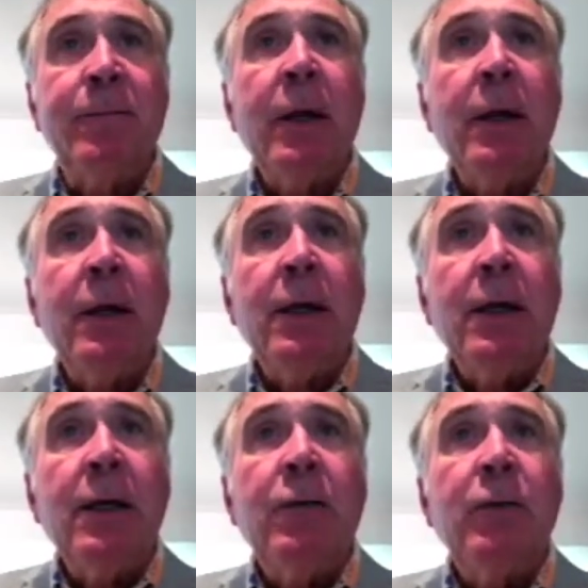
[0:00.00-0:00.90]

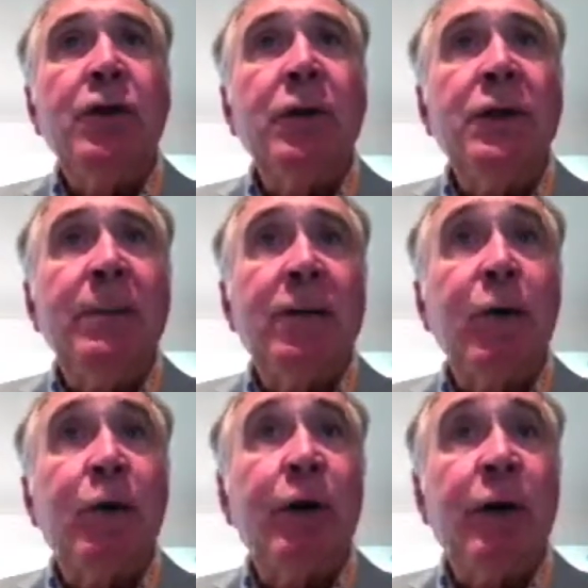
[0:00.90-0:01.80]
The
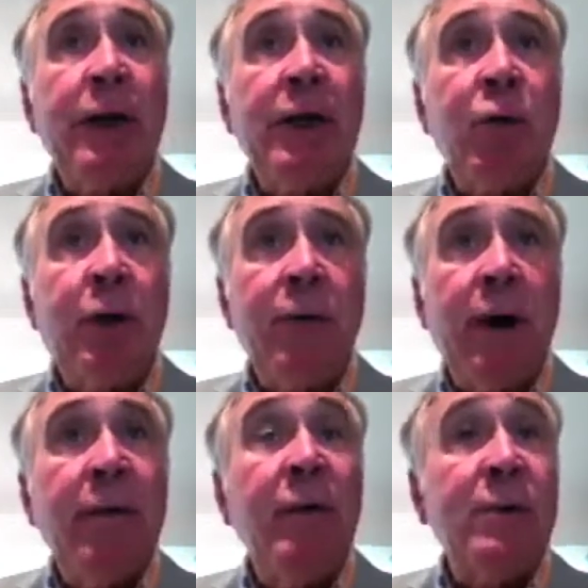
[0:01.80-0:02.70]
original TTP
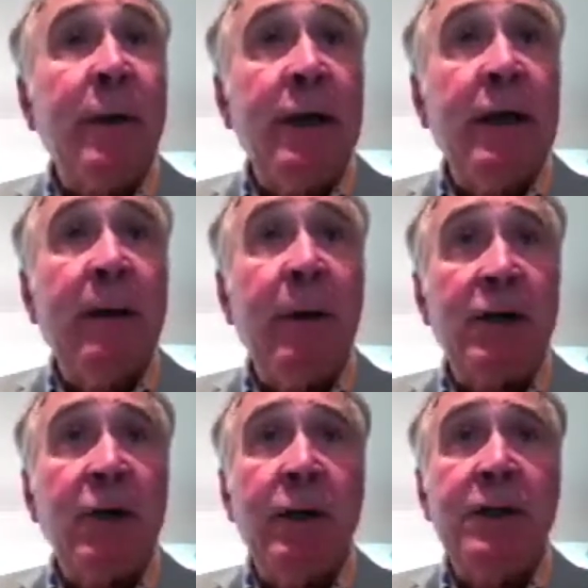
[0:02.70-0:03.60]
case report occurred in
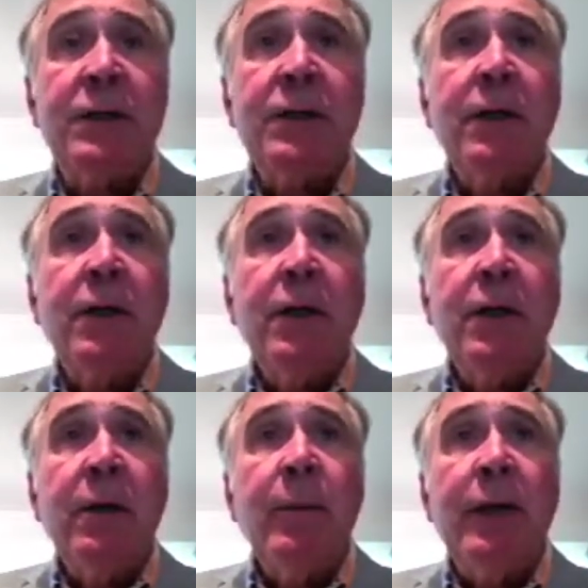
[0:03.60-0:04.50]
1925 and was by
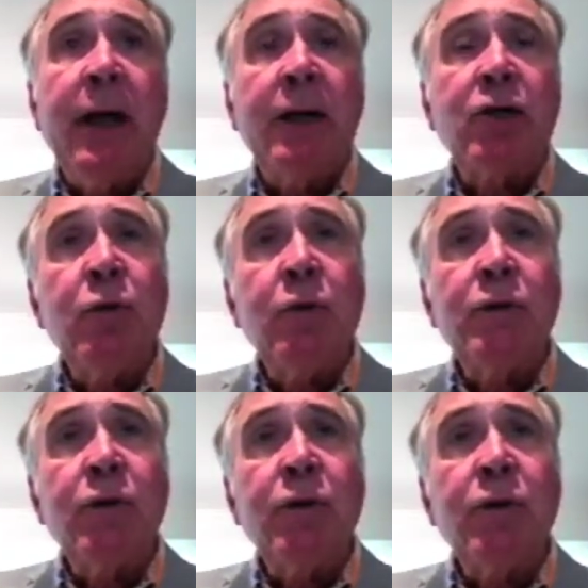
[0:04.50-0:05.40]
Eli
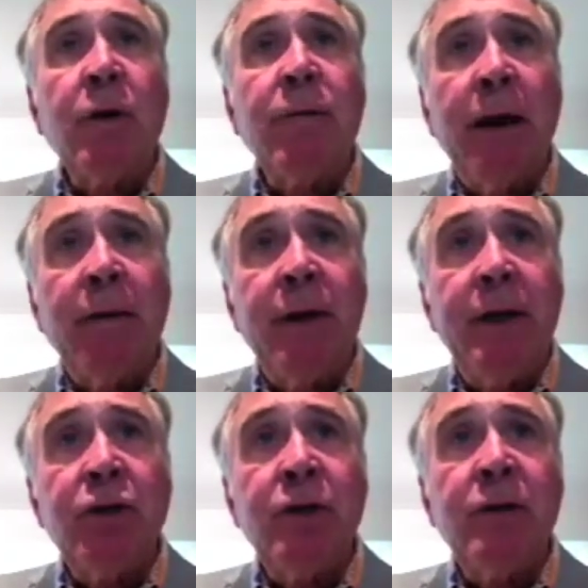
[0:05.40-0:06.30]
Muskowitz, but the
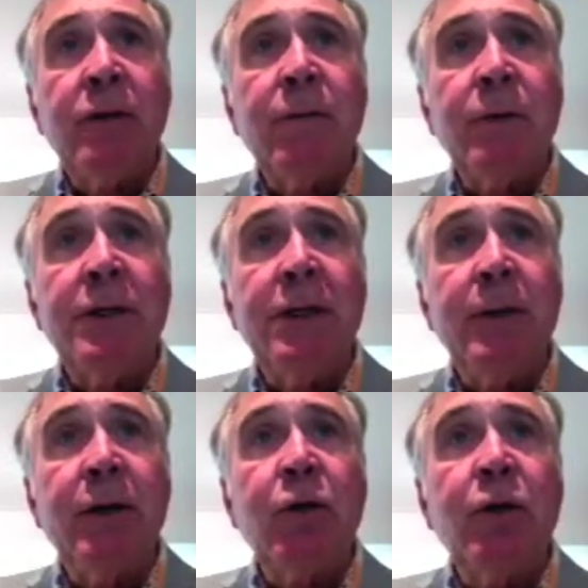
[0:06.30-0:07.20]
actual sort of
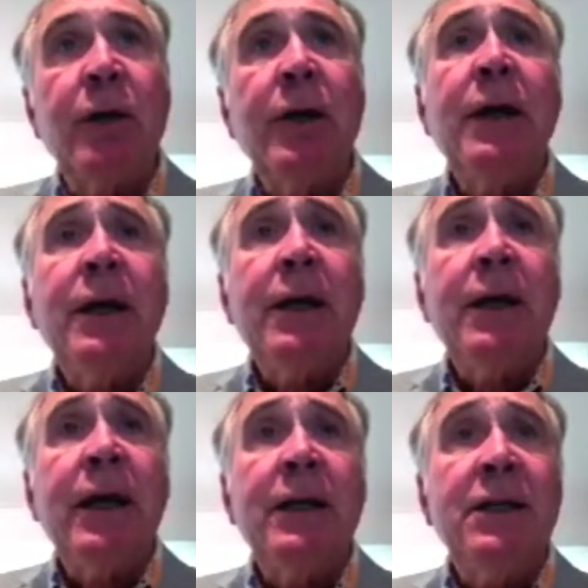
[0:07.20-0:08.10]
definition for
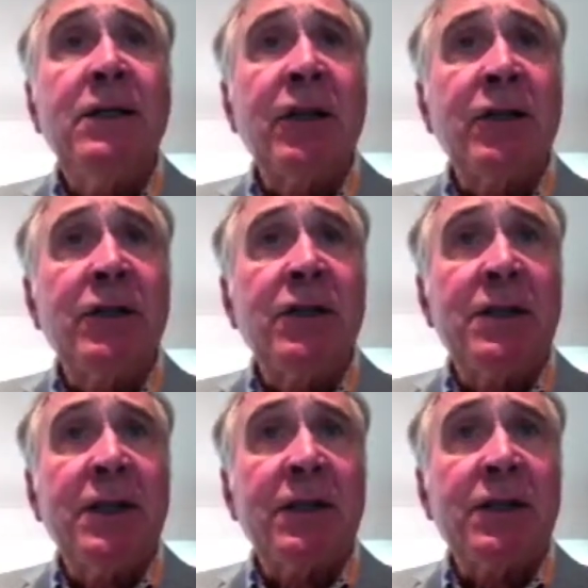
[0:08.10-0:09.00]
TTP occurred in
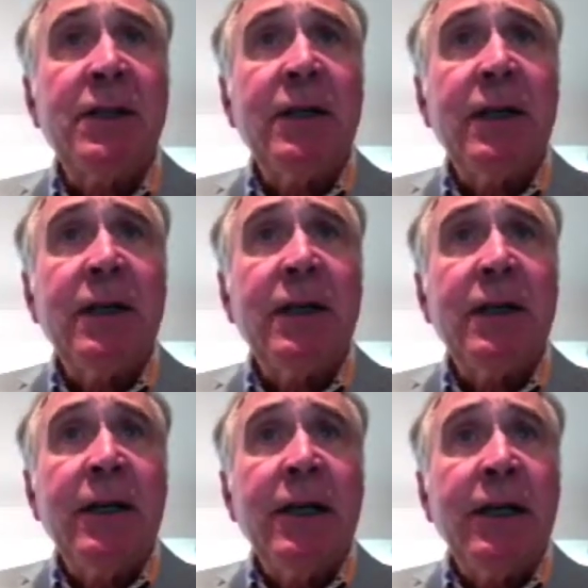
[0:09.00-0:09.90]

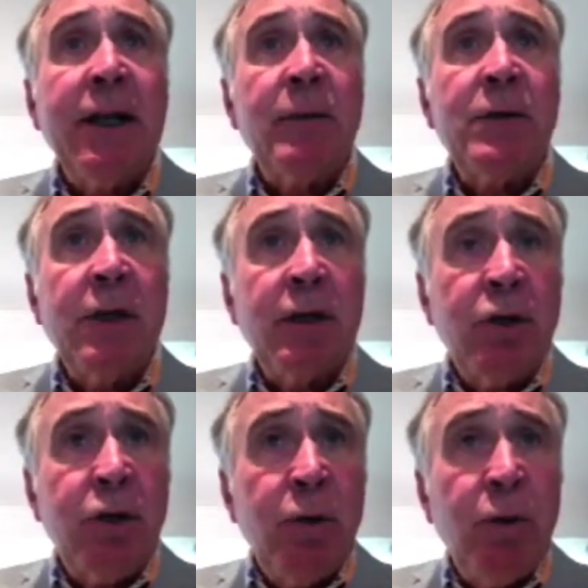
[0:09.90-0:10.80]
1966, and that
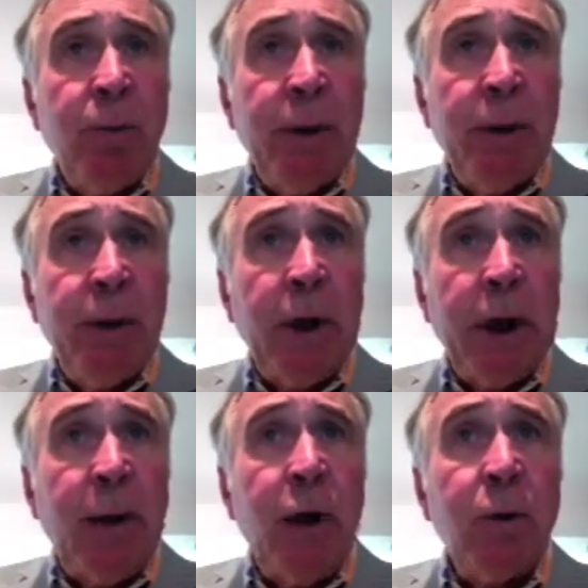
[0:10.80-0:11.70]
was
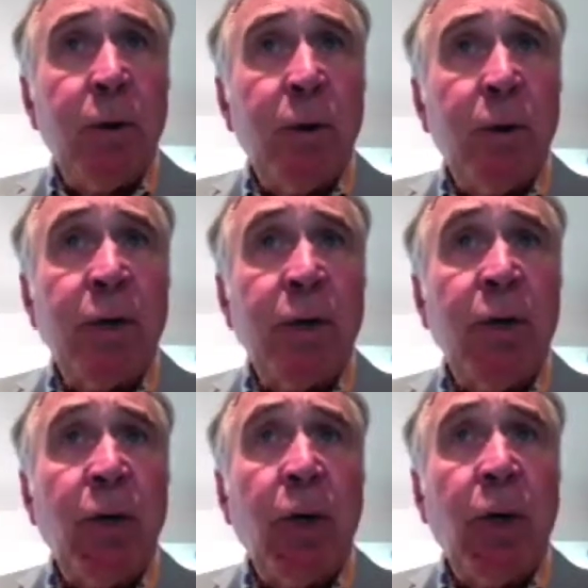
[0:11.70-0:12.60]
two people,
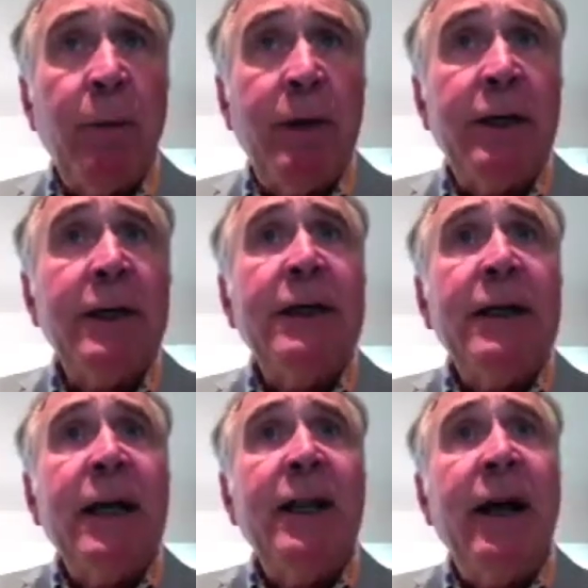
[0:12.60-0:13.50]
Amorosino Altman,
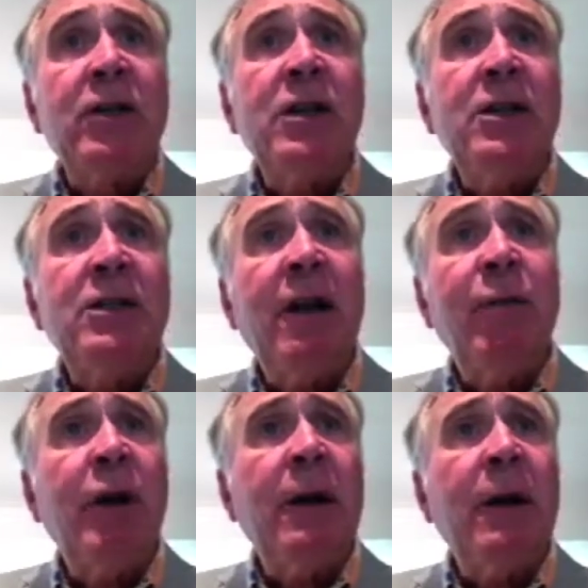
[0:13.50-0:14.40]
and they actually
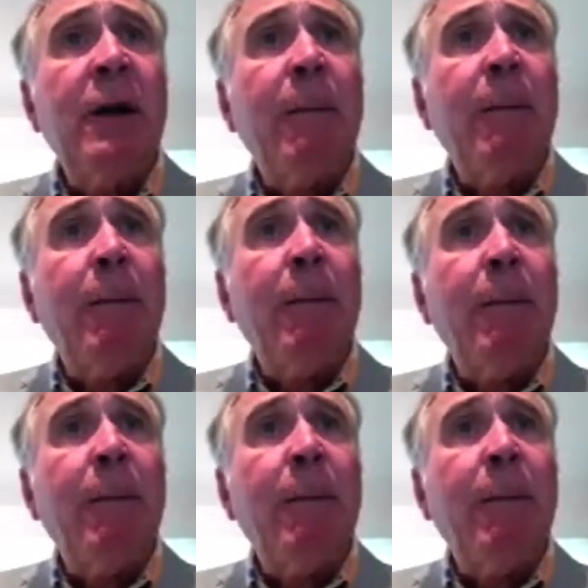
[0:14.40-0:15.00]
said if you had,